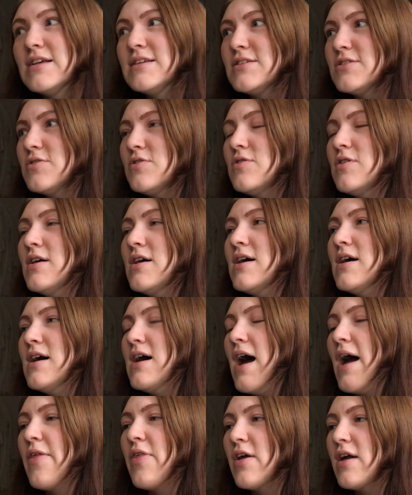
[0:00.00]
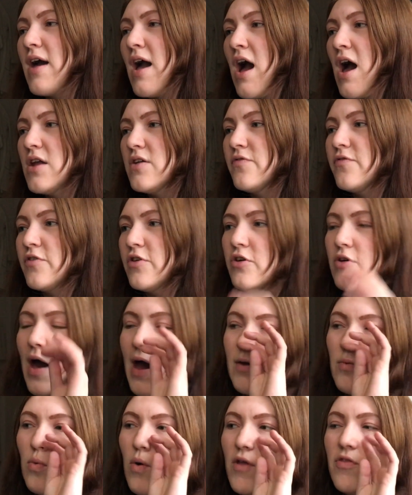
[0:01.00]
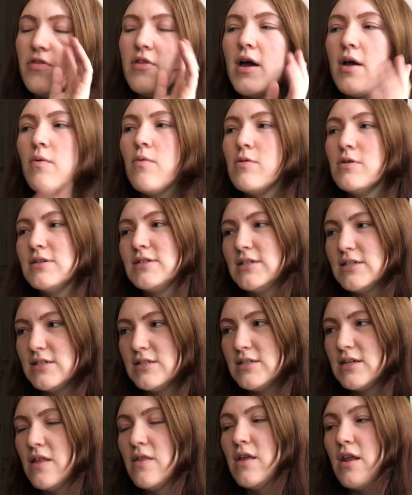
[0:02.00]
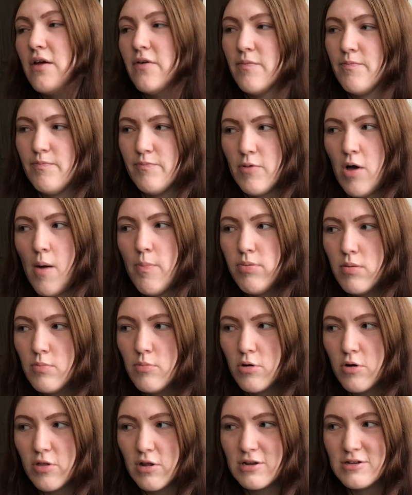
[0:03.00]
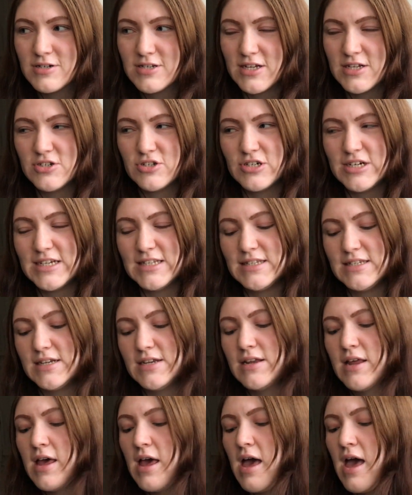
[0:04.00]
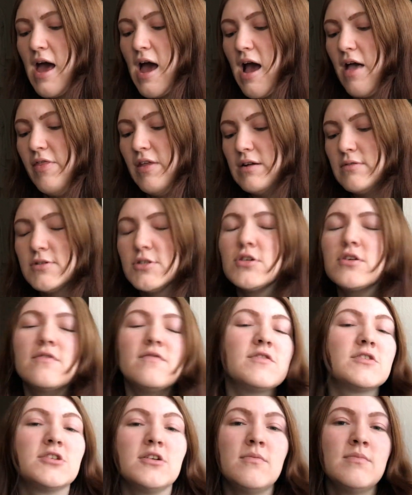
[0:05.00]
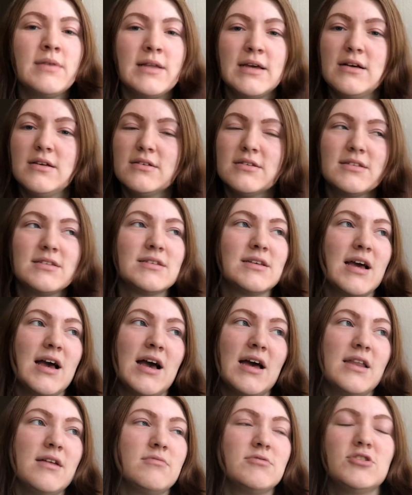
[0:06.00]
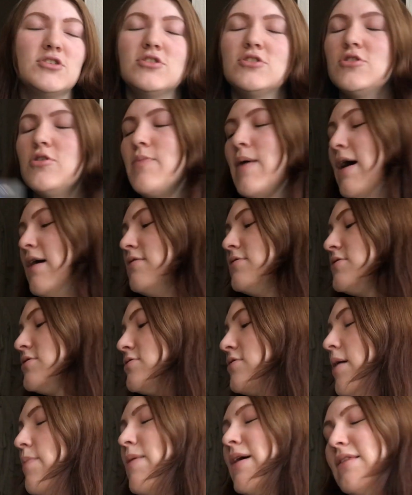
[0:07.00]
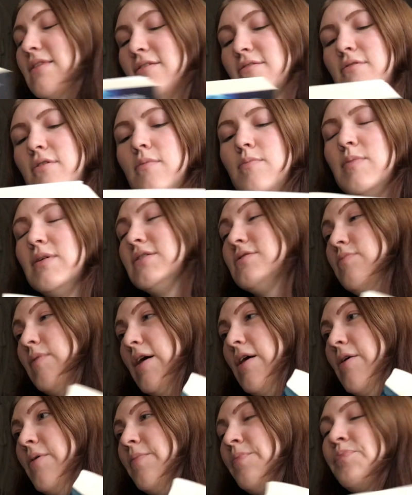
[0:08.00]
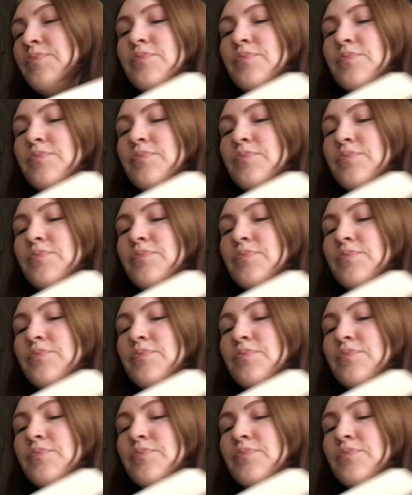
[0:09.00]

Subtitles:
So I think I had a few. I had one that I wanted, and then a couple more that looked interesting, and then I was looking for something else, and it was just £2, so I picked this one up as well.